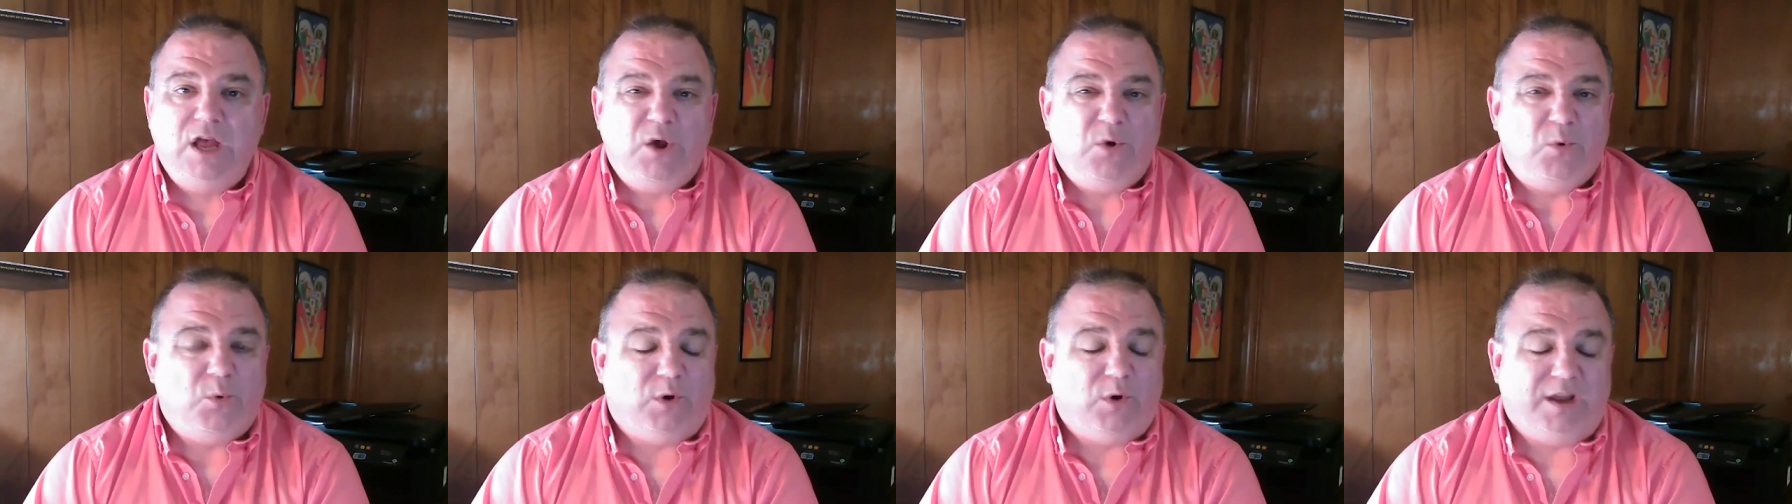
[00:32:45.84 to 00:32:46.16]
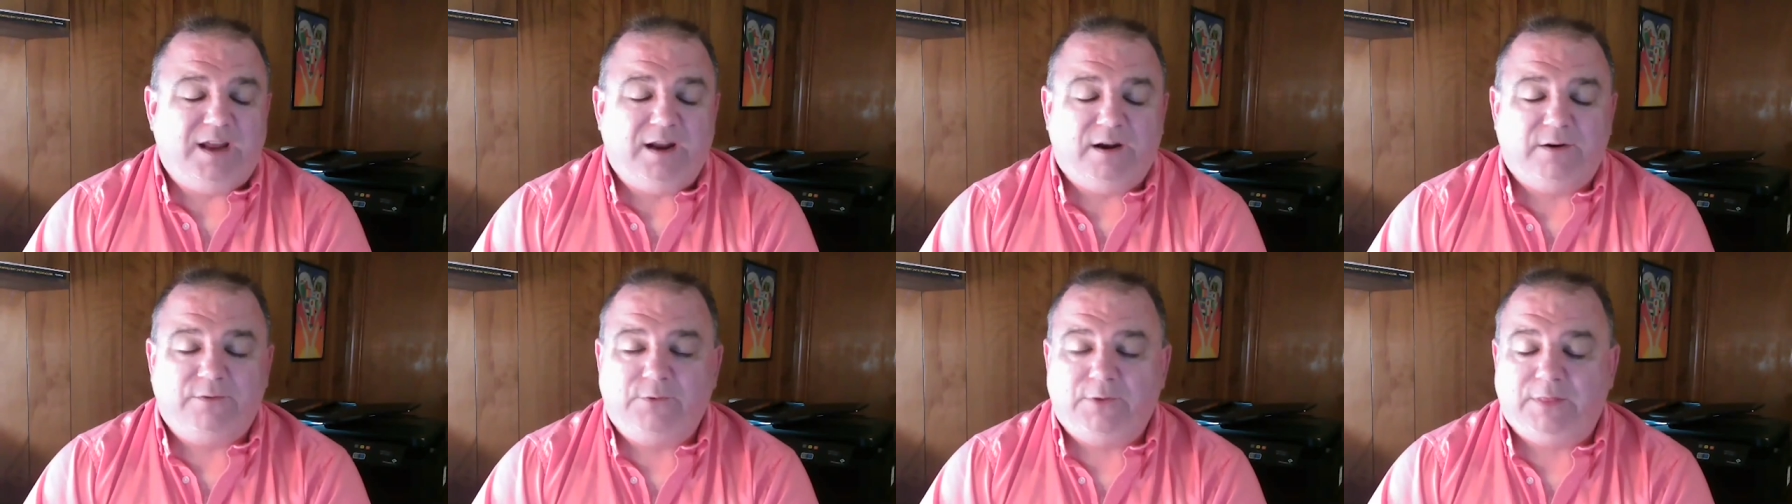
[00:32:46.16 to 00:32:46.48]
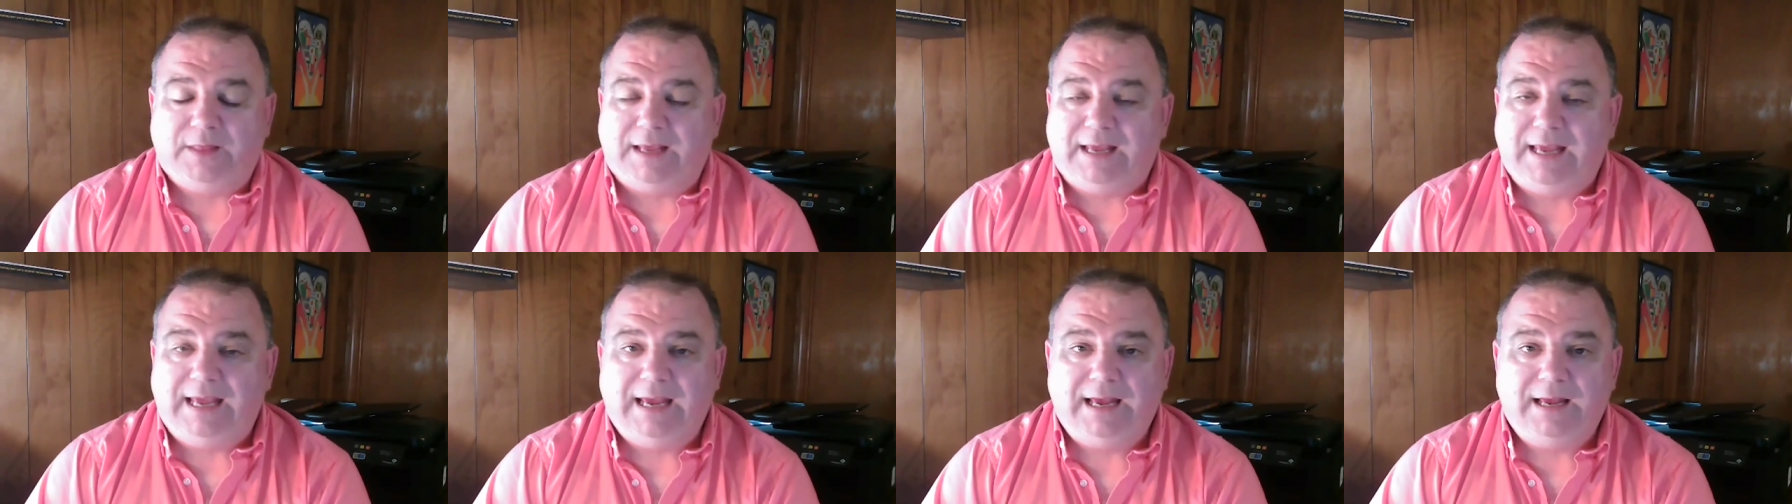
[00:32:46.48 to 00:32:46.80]
We're here for
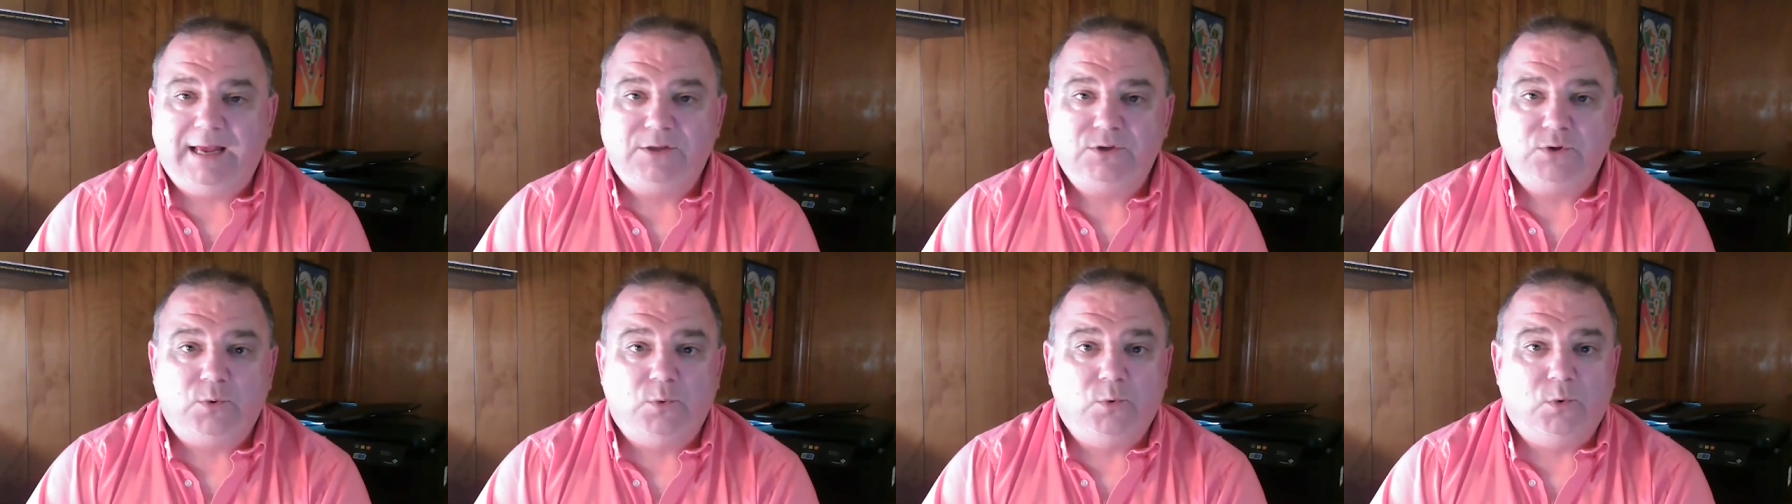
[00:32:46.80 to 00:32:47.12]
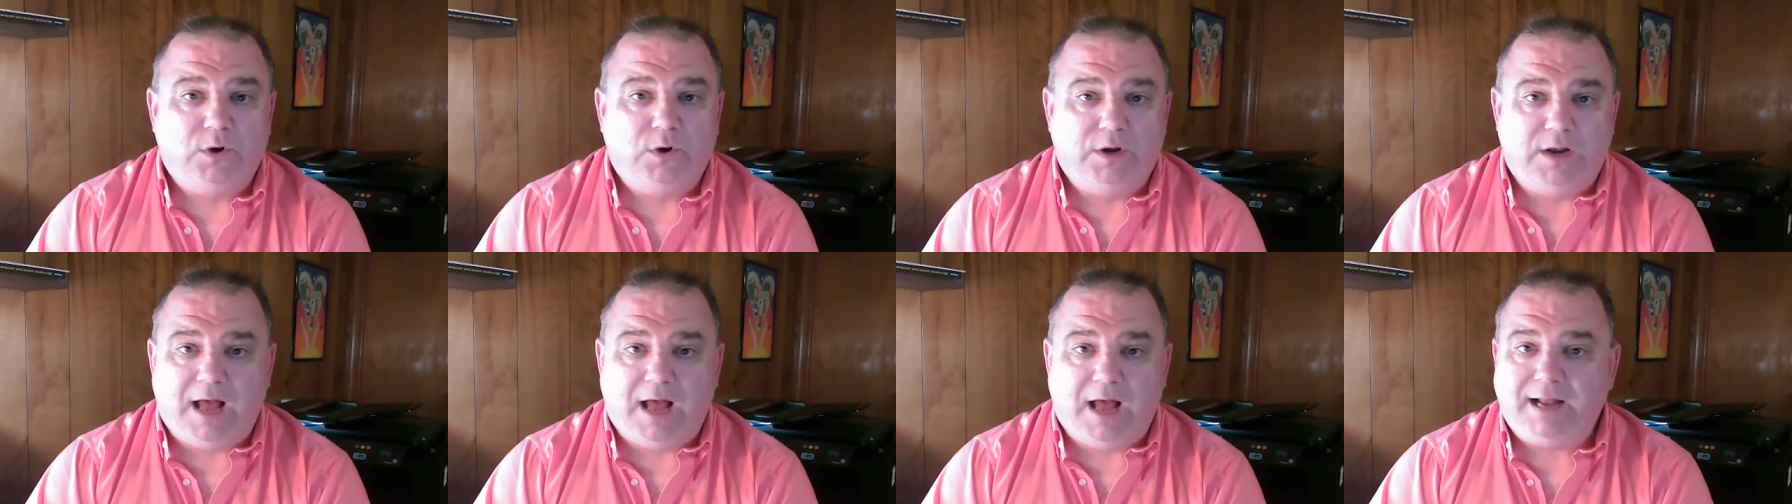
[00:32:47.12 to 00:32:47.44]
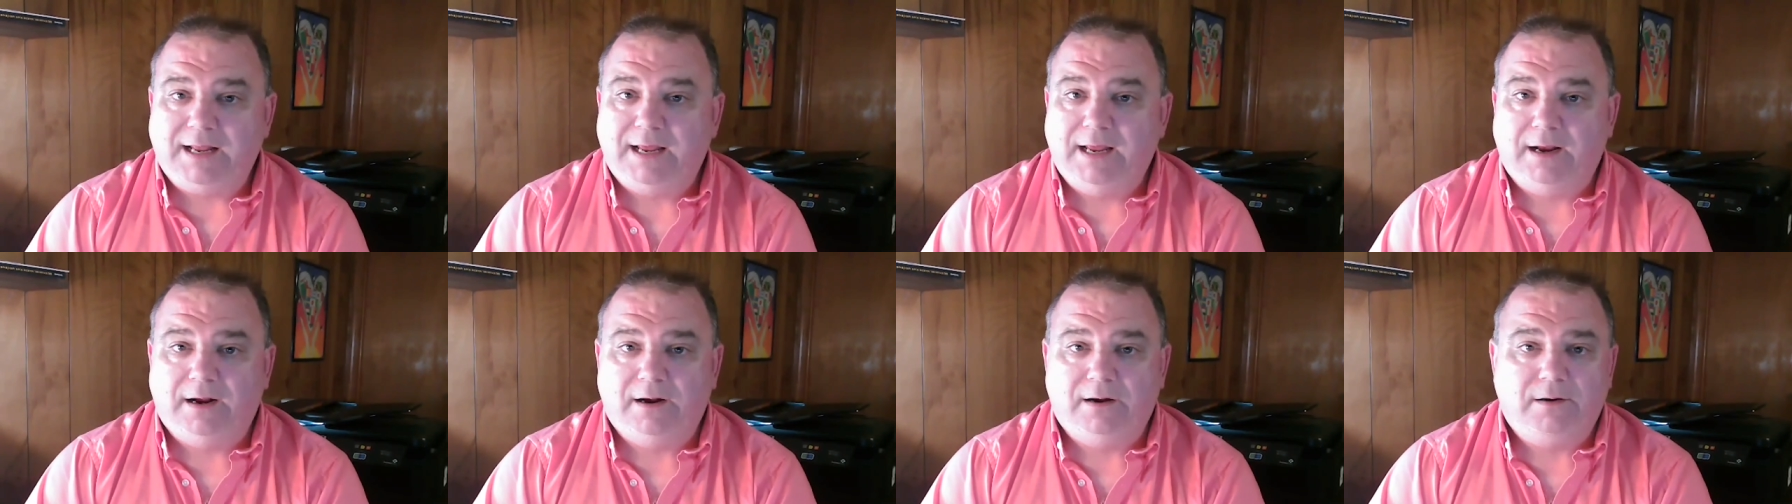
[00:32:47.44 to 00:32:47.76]
the kids. We're not
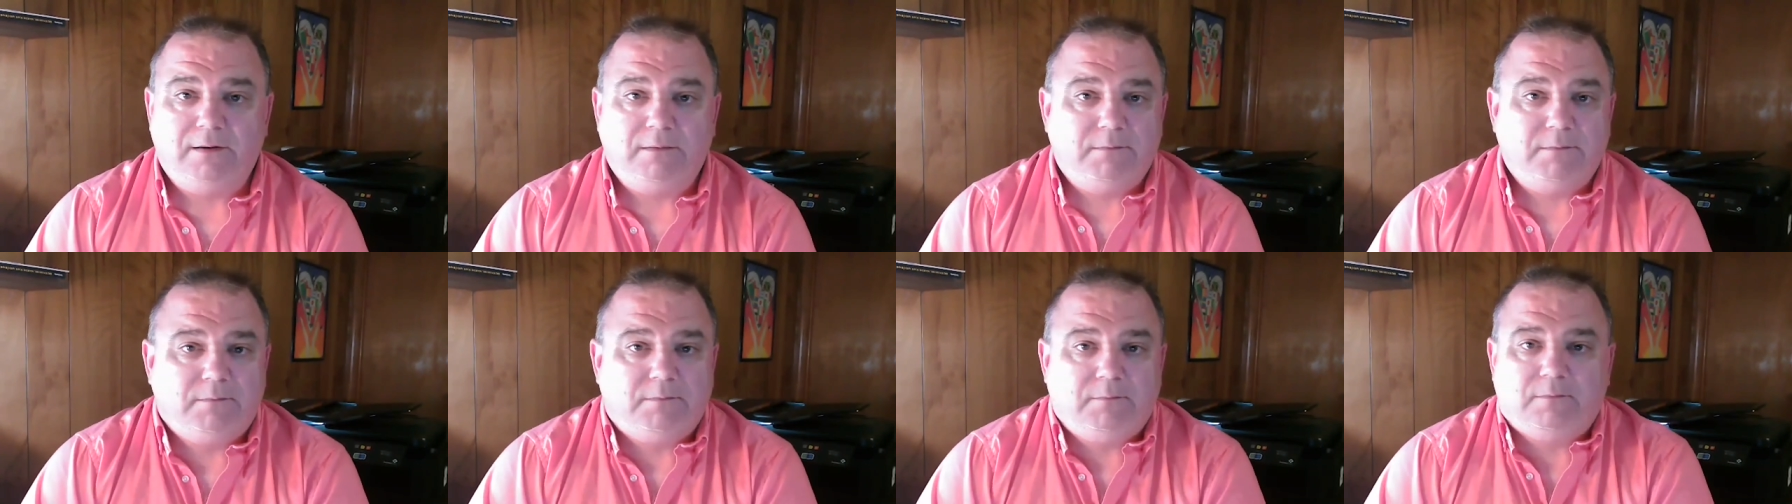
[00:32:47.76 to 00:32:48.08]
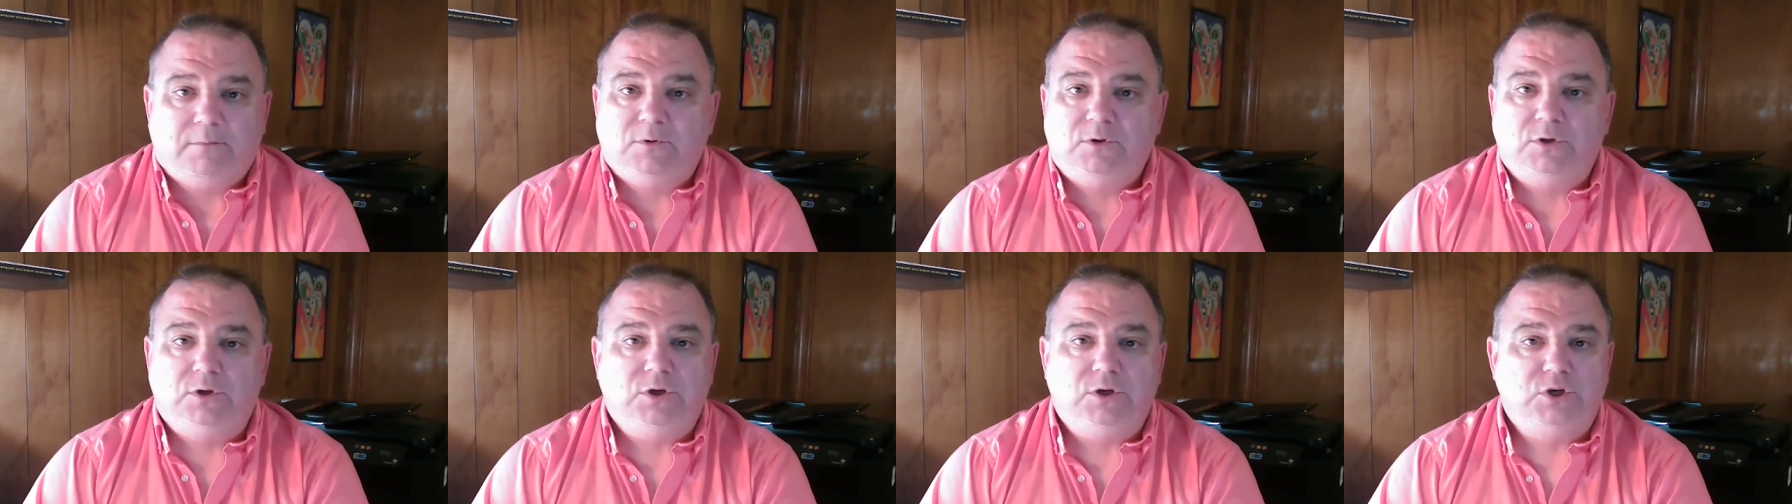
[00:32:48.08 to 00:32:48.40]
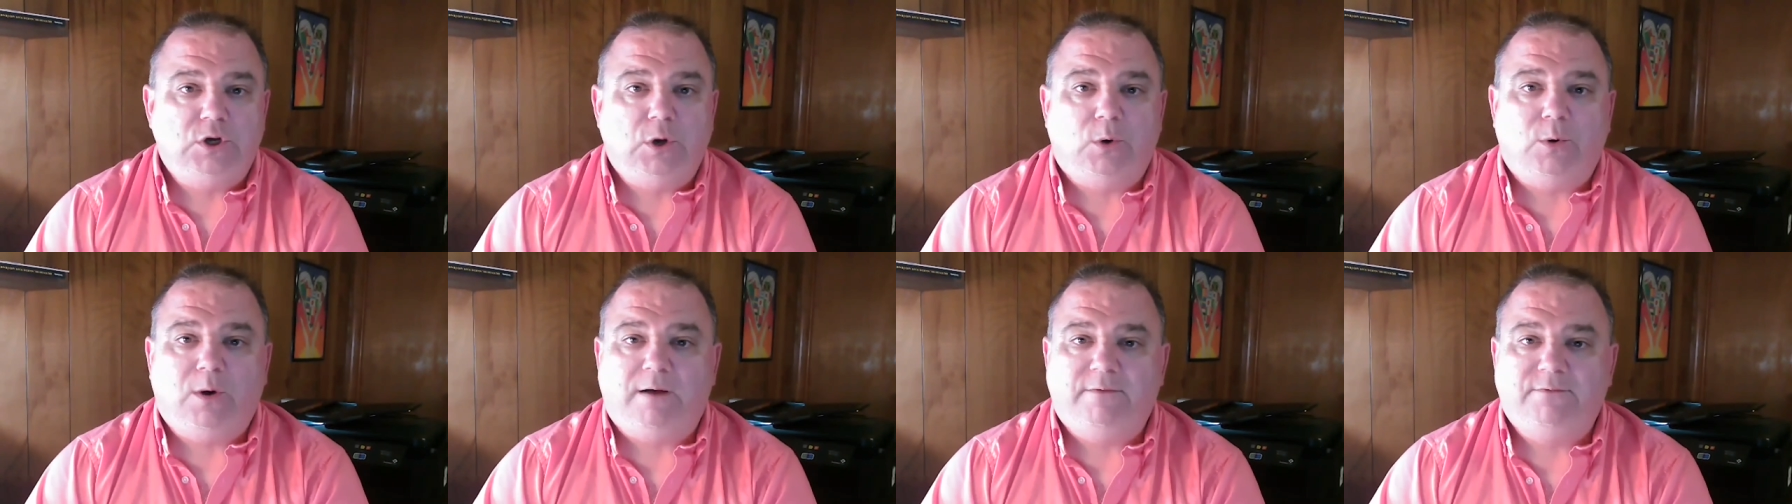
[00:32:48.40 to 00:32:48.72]
here to
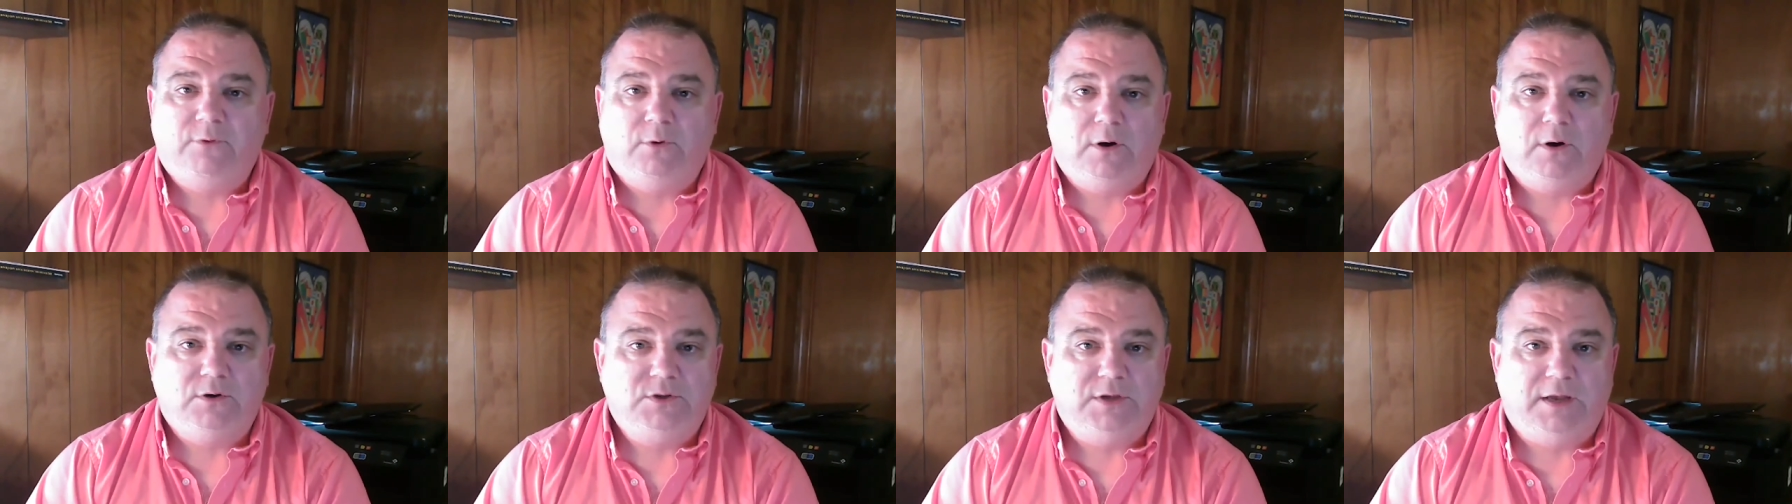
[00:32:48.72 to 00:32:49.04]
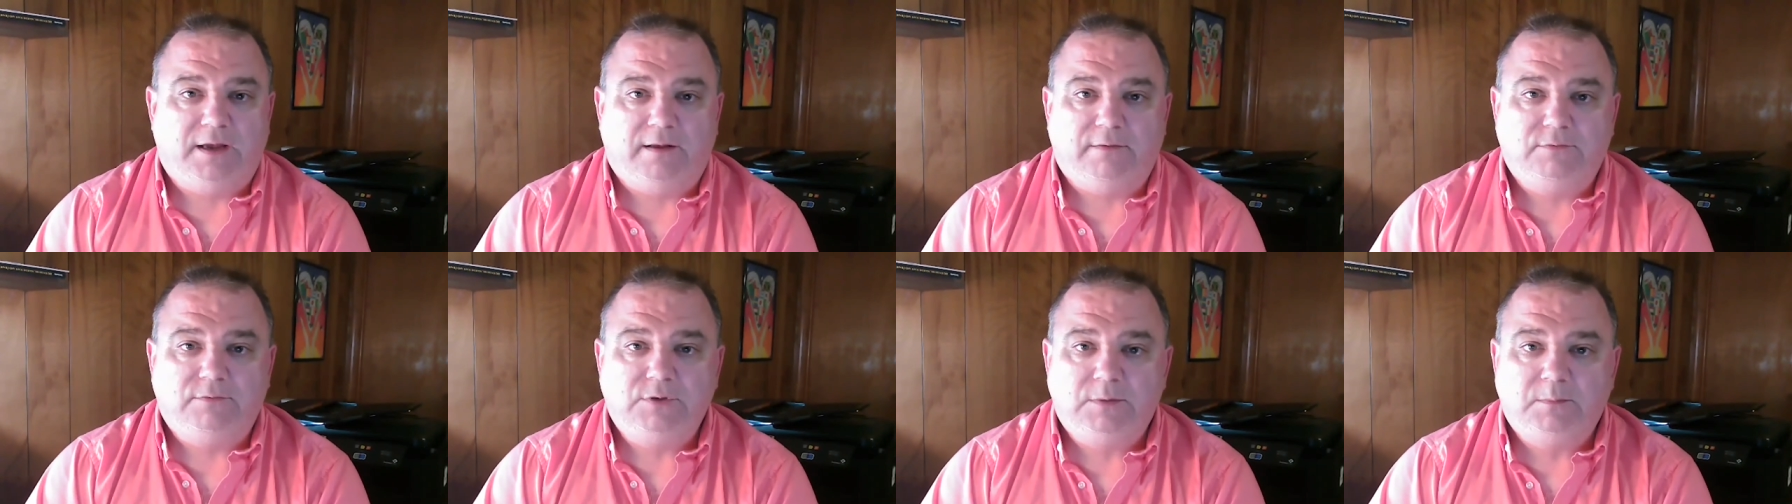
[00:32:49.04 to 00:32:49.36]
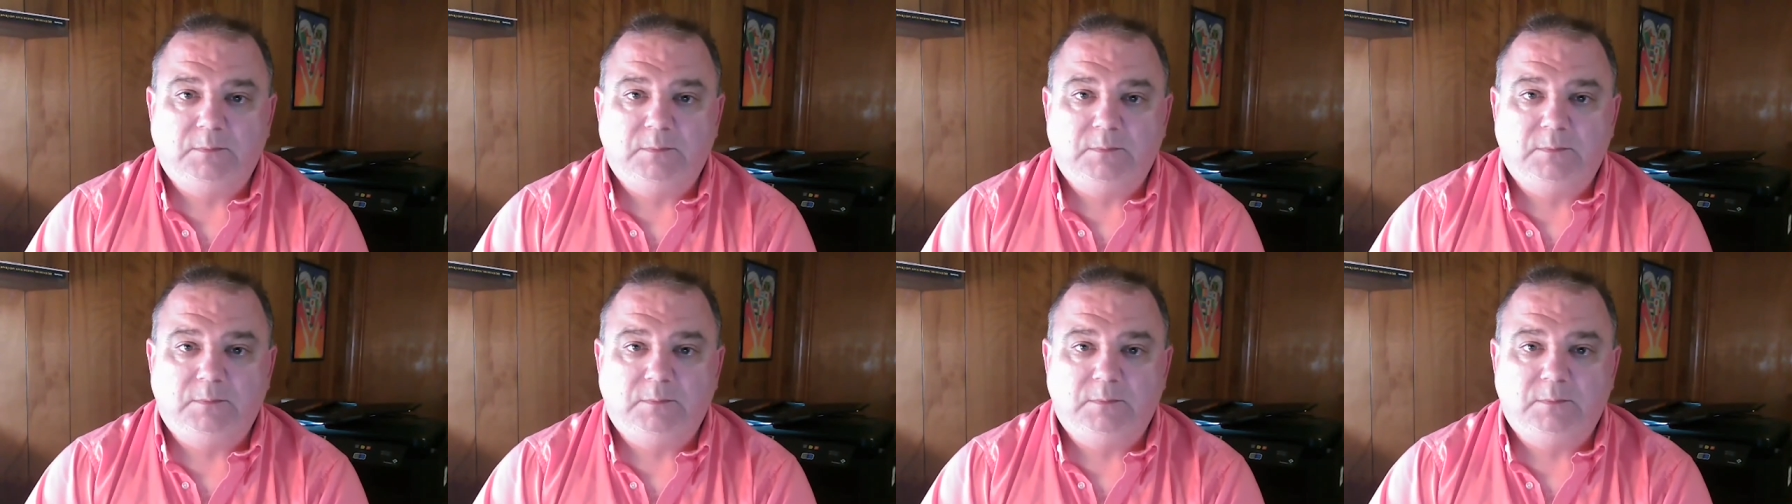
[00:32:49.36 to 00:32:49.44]
show off for ourselves.